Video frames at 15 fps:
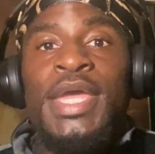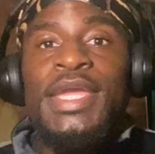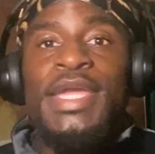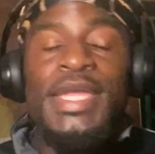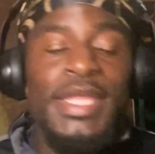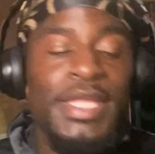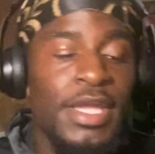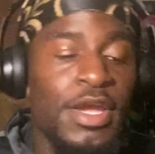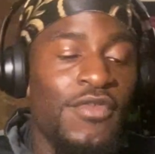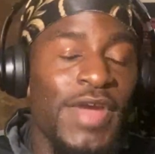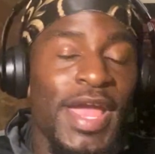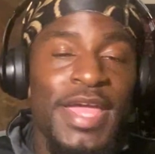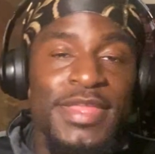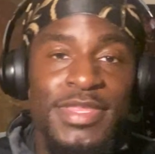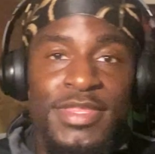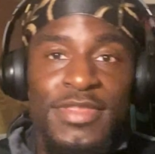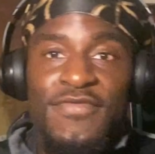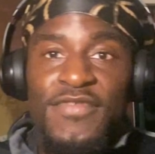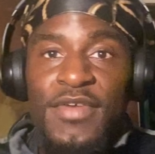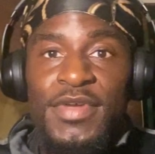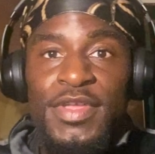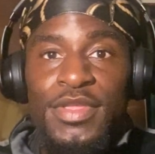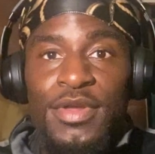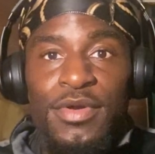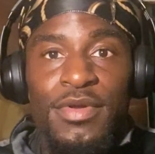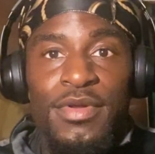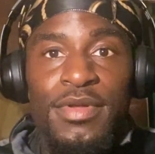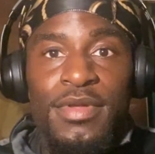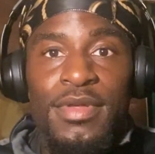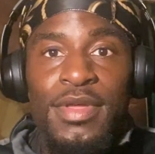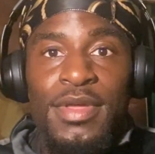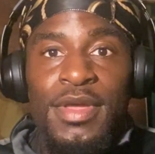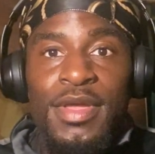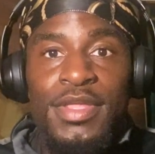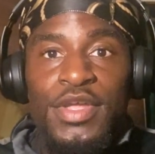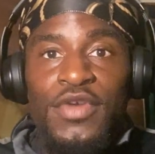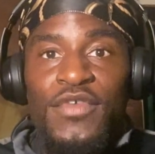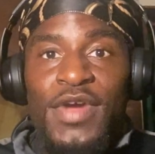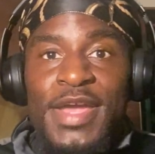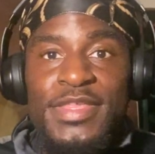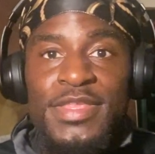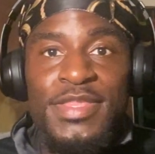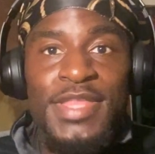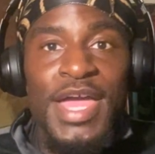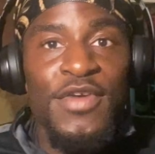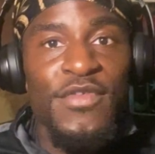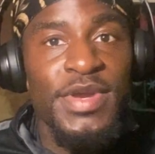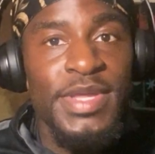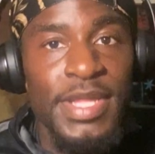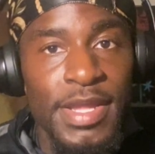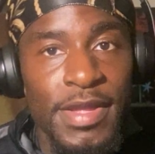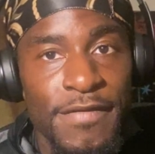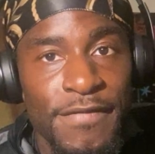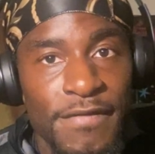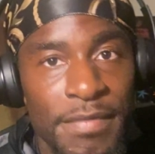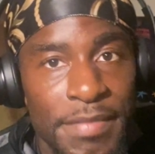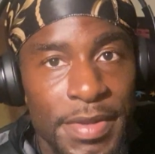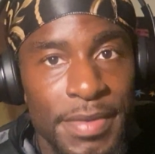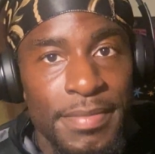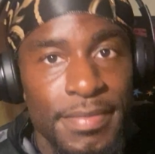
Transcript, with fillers: the grass is very dirt. The grass is not green enough. Feel me?